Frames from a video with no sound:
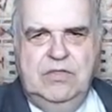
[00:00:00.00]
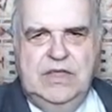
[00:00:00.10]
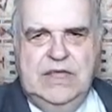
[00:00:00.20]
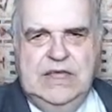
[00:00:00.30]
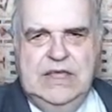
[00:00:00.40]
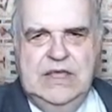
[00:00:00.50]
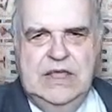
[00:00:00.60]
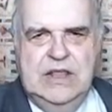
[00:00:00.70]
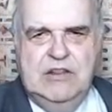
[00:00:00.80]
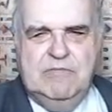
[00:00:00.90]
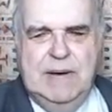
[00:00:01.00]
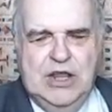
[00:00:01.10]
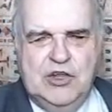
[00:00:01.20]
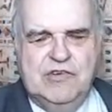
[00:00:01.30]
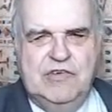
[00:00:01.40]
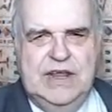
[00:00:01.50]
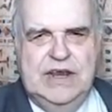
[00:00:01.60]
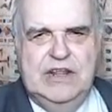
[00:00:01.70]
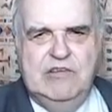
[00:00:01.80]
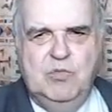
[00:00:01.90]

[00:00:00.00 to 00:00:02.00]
The splash screen is